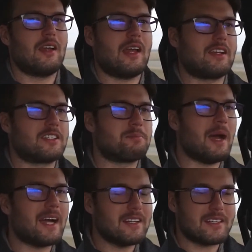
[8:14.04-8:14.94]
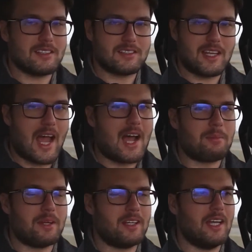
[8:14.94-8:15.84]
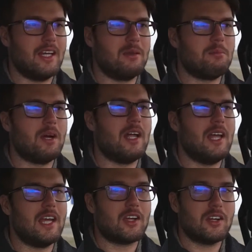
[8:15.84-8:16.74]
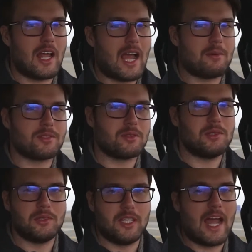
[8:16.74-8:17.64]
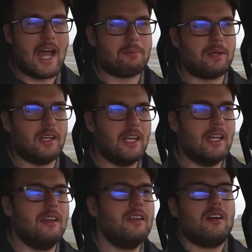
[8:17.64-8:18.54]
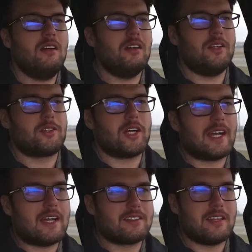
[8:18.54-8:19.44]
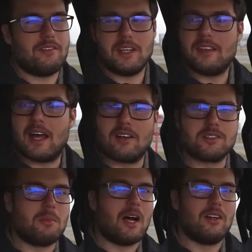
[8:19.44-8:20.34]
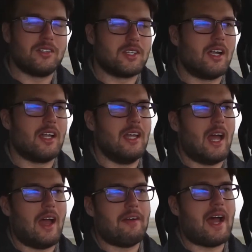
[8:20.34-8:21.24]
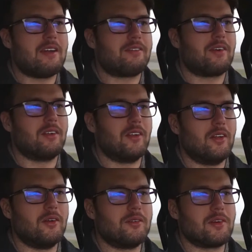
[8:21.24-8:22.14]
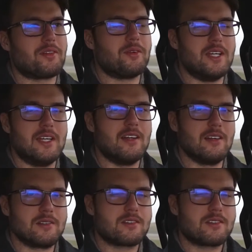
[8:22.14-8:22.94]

expect this to happen again, but it could absolutely happen again. The truck has 70,000 miles on it. I've had it for a little over 3 years.